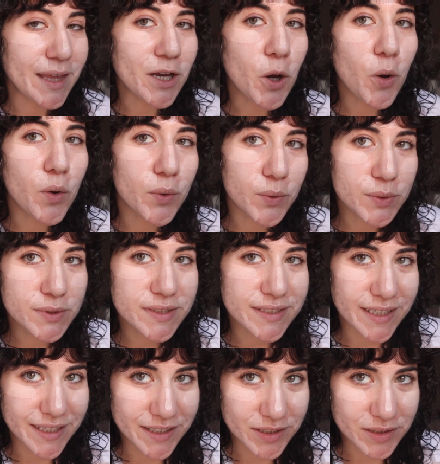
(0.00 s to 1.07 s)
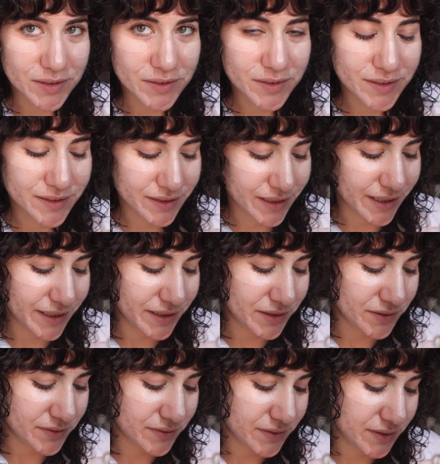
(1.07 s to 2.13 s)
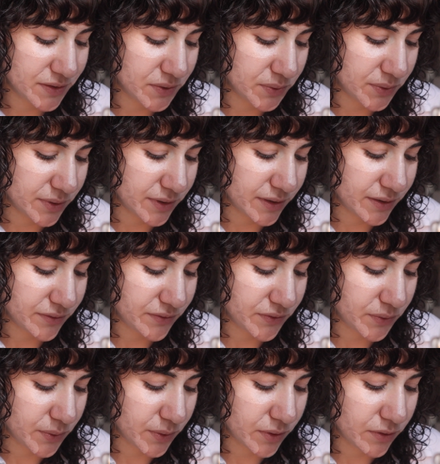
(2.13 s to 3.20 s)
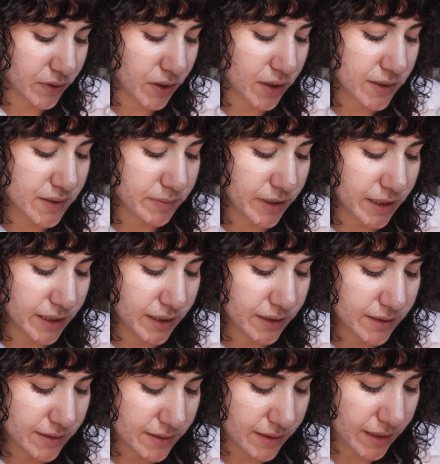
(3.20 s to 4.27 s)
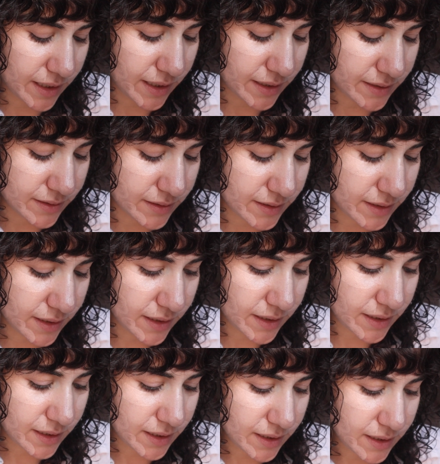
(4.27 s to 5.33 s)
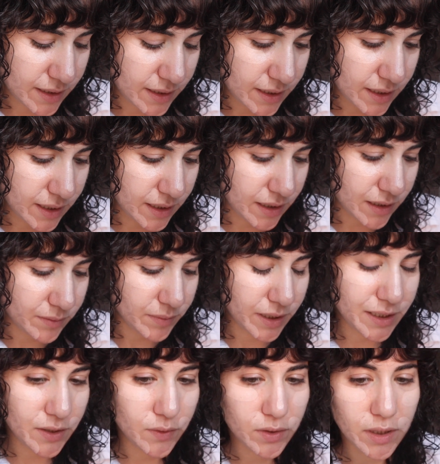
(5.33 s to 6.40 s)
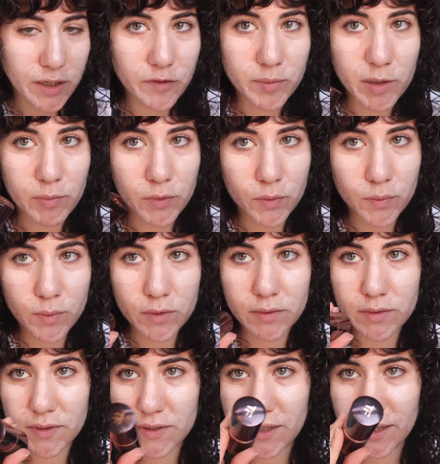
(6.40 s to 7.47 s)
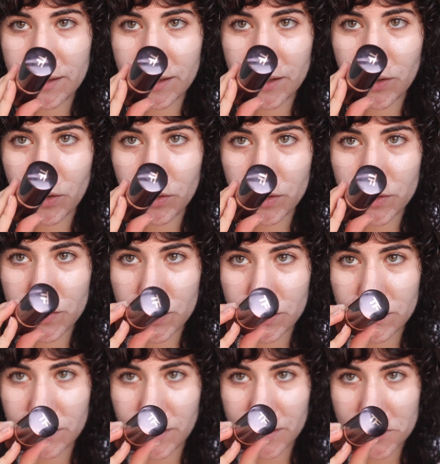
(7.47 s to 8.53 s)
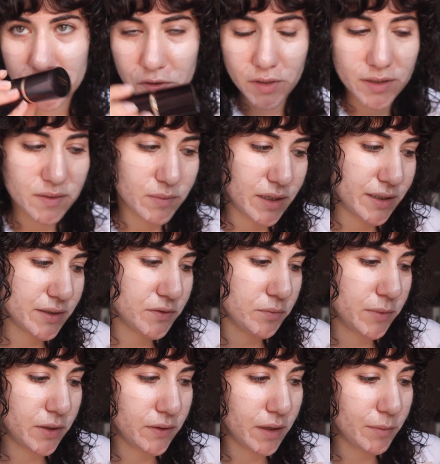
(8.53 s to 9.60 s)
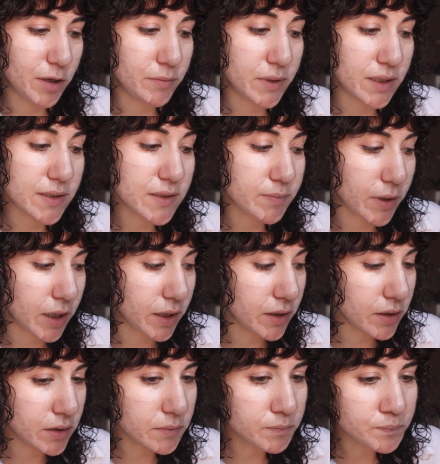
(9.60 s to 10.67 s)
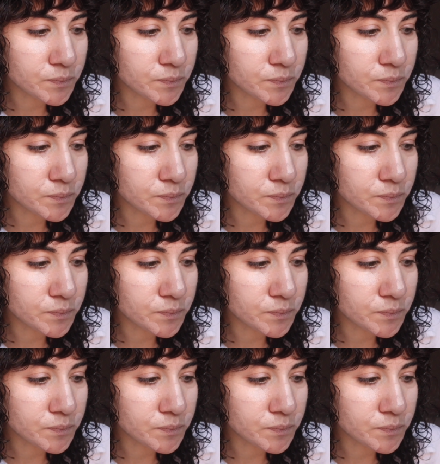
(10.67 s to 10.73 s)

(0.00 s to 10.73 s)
wholesale kind of store for cosmetics, and I know a lot of people will say like, oh, you shouldn't get your cosmetics from there, they might be expired,